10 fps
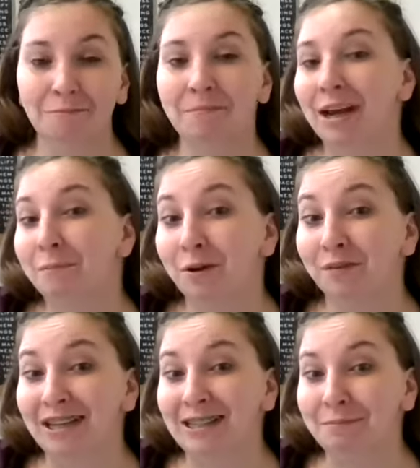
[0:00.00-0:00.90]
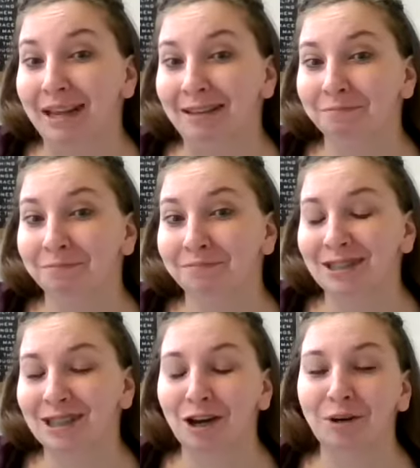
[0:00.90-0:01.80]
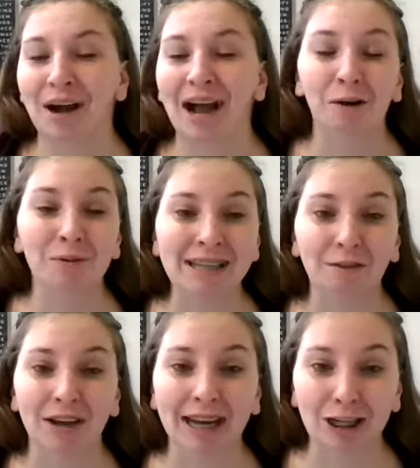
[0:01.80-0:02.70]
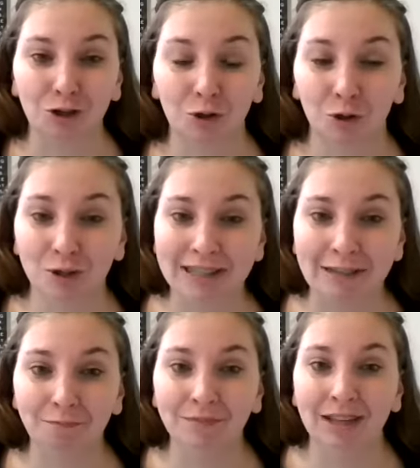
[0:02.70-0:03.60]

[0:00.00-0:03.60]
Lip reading: Money motivates me. So I always set financial goals.